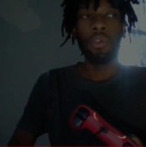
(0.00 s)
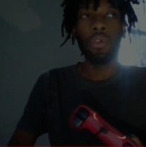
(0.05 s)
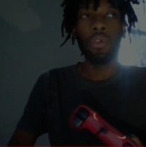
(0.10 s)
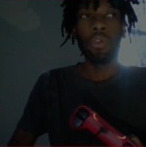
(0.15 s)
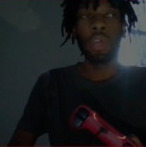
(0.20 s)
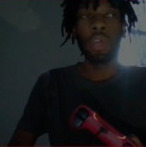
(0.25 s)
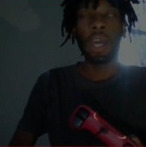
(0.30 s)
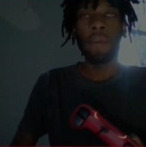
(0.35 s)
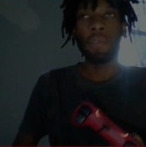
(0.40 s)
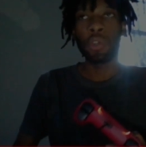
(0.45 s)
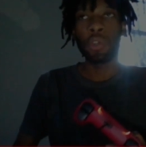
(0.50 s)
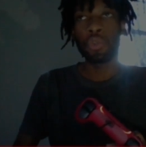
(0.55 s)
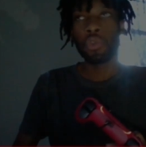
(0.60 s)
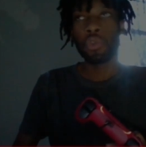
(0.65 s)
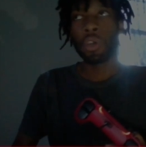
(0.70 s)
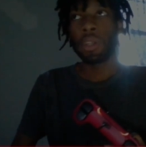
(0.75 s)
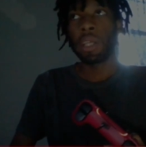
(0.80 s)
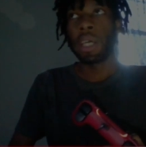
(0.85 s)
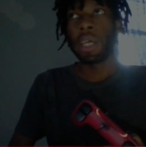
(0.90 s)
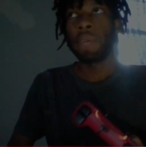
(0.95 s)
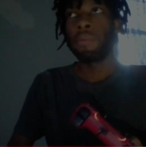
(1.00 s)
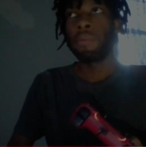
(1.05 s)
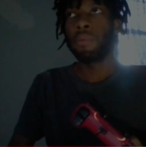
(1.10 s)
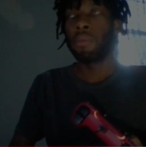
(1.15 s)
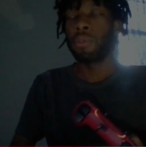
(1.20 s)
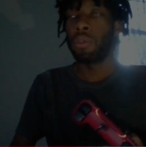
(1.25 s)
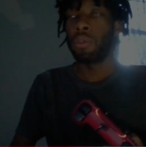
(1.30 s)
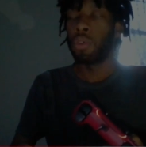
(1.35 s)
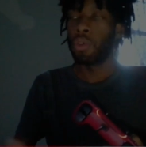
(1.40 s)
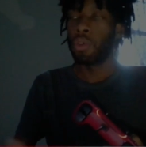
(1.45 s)
you can have a short life,
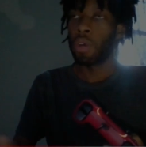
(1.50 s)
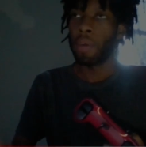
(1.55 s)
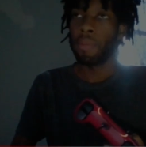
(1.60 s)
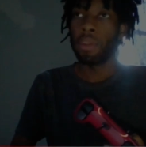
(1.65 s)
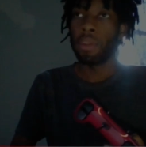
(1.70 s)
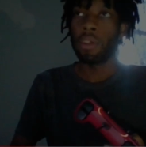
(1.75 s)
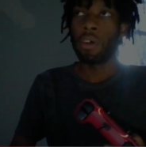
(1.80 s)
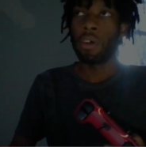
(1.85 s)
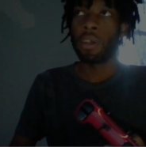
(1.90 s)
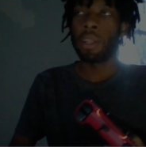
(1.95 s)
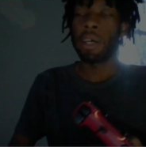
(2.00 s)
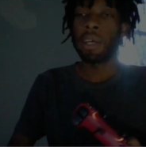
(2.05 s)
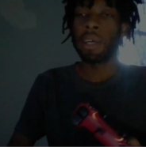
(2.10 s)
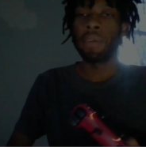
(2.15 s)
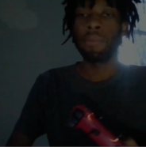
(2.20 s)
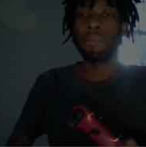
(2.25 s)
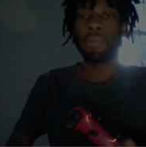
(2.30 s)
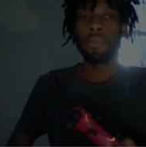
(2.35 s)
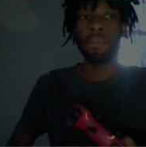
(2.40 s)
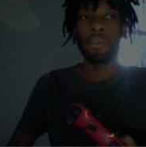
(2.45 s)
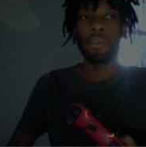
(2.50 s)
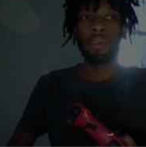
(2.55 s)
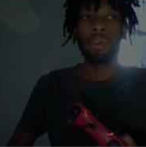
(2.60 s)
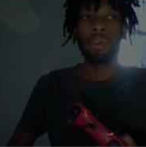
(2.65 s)
you can have a long life.